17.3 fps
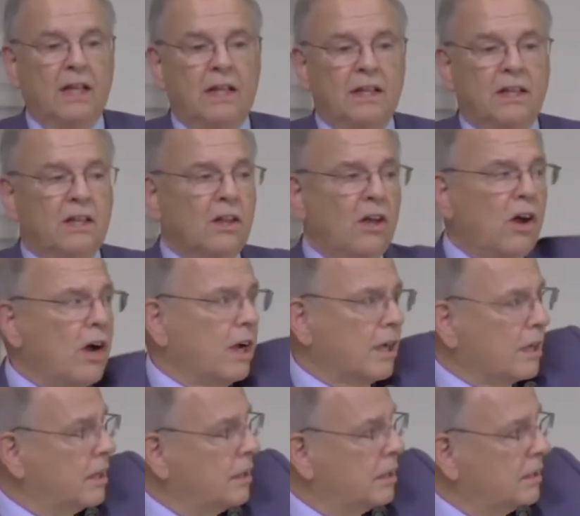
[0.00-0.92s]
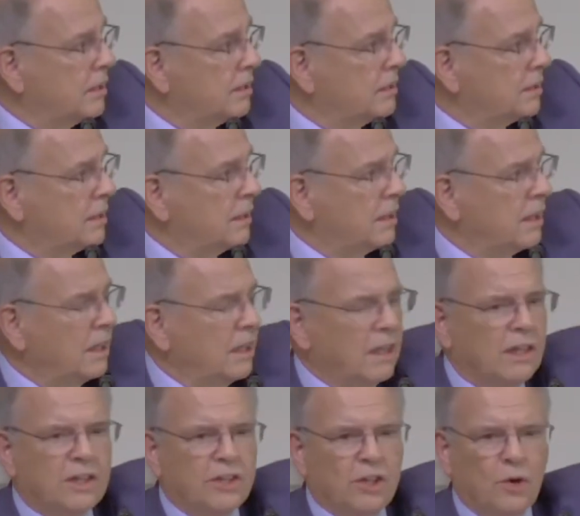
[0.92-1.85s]
"Look,
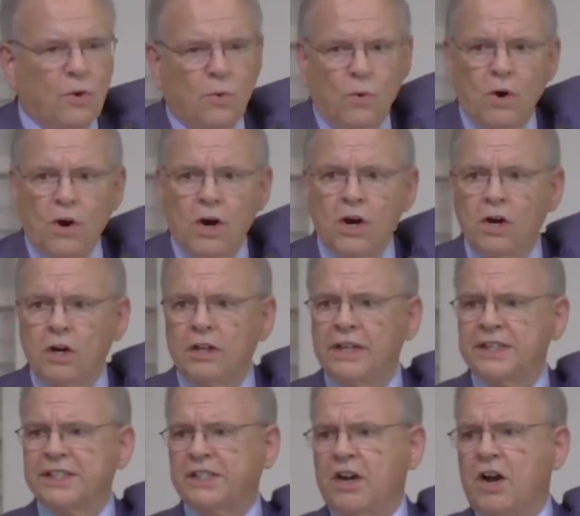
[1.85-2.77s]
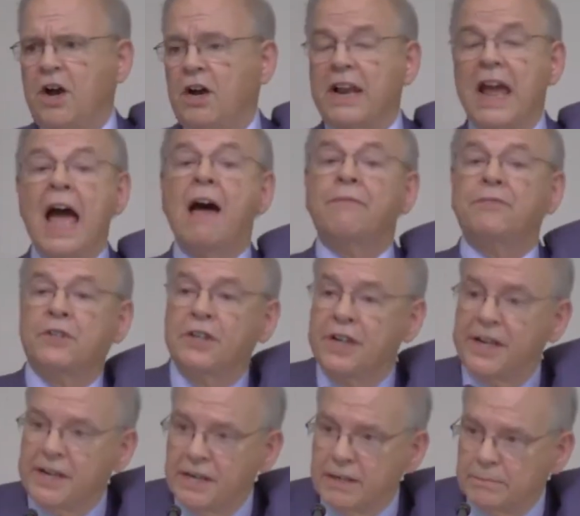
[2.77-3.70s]
the world has gone after
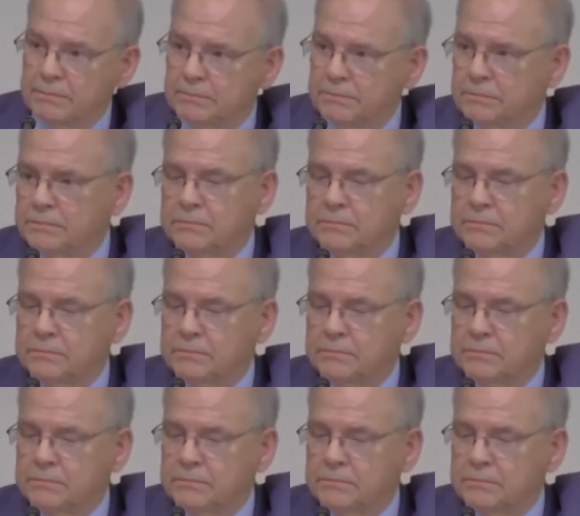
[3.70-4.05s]
him,